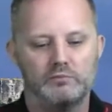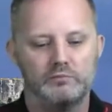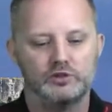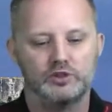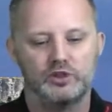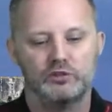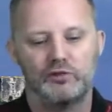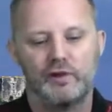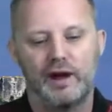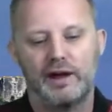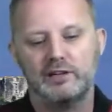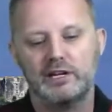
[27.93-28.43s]

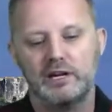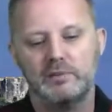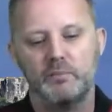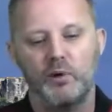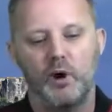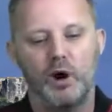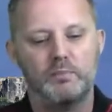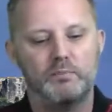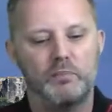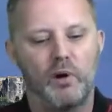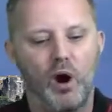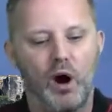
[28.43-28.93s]
surrounded
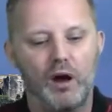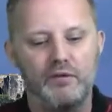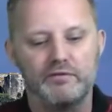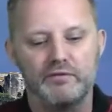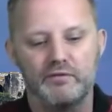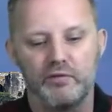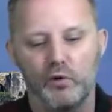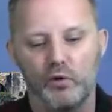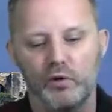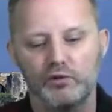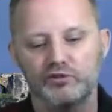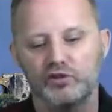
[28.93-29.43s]
by pine
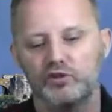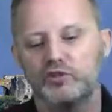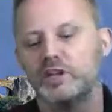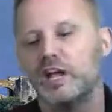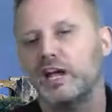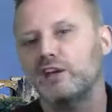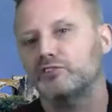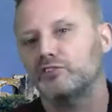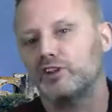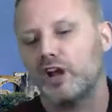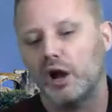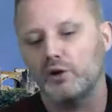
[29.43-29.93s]
forest on the
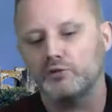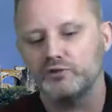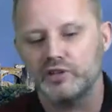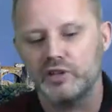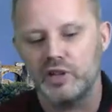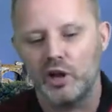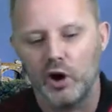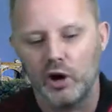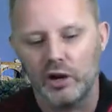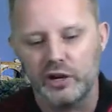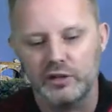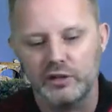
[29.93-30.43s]
east coast of
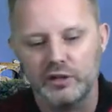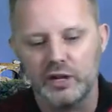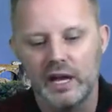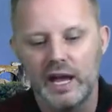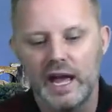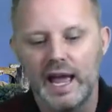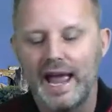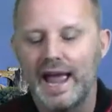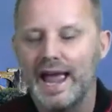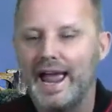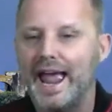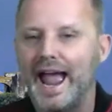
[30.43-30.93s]
the island.
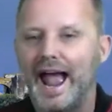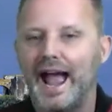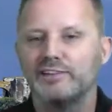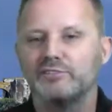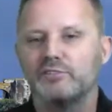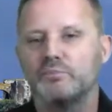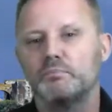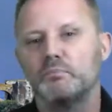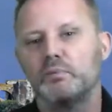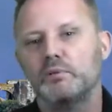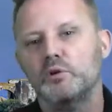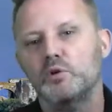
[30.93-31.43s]
It has
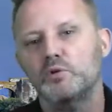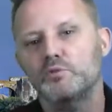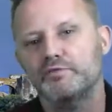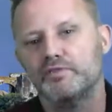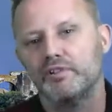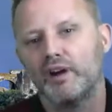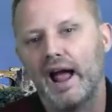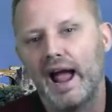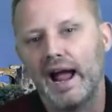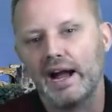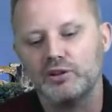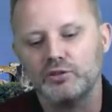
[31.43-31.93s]
a blue
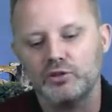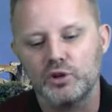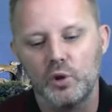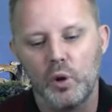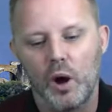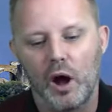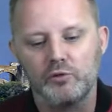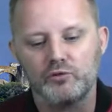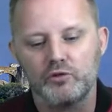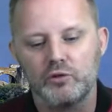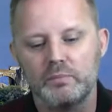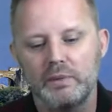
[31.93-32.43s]
flag
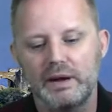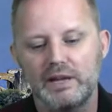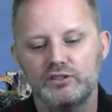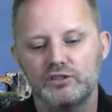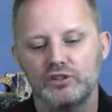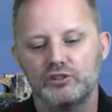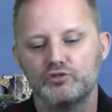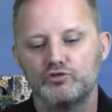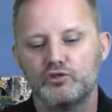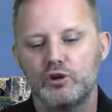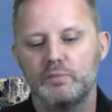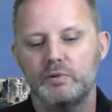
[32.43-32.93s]
200
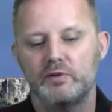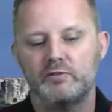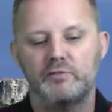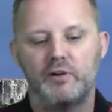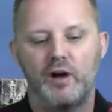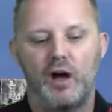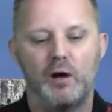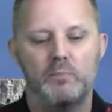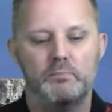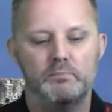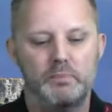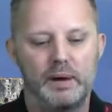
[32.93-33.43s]
meter strip of
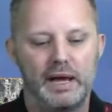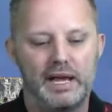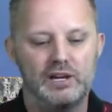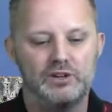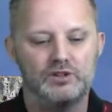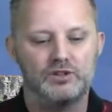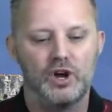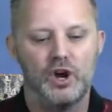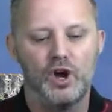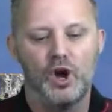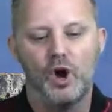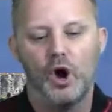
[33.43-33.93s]

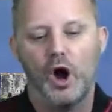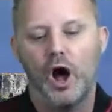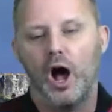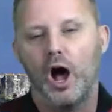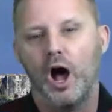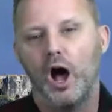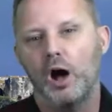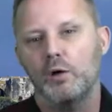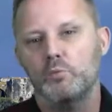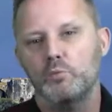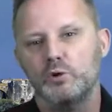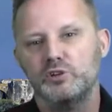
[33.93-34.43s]
beach,
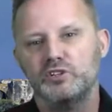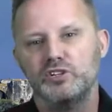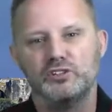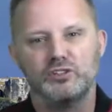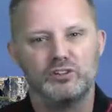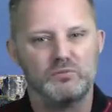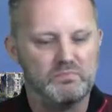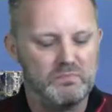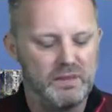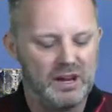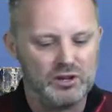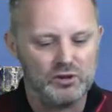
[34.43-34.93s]
which is
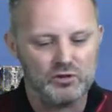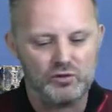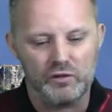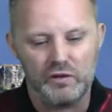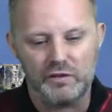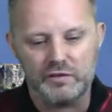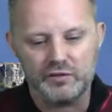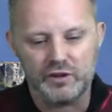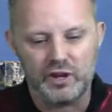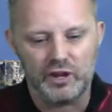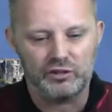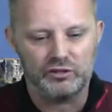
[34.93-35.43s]
a mixture
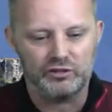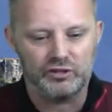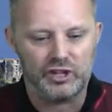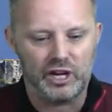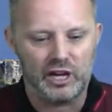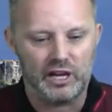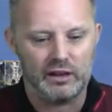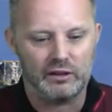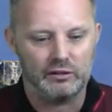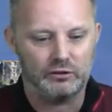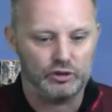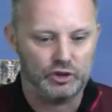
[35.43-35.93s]
of
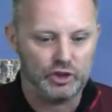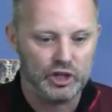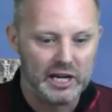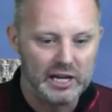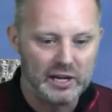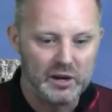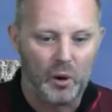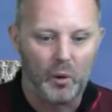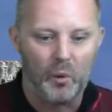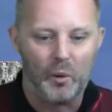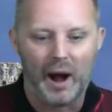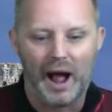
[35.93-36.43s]

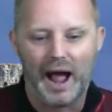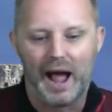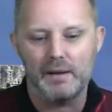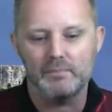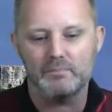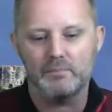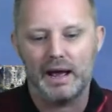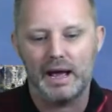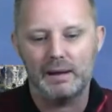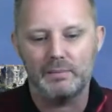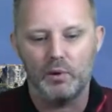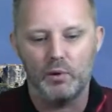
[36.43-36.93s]
shingle
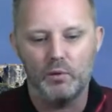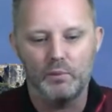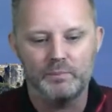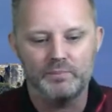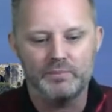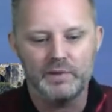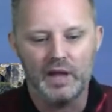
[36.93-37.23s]
and pebble,